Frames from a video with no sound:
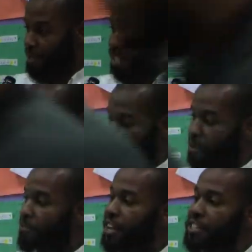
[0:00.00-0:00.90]
It's a
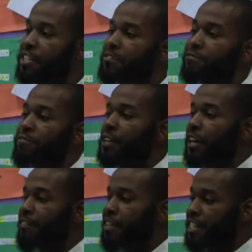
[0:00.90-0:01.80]
reflection
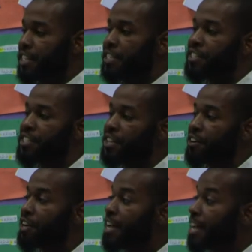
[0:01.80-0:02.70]
of the attendance here,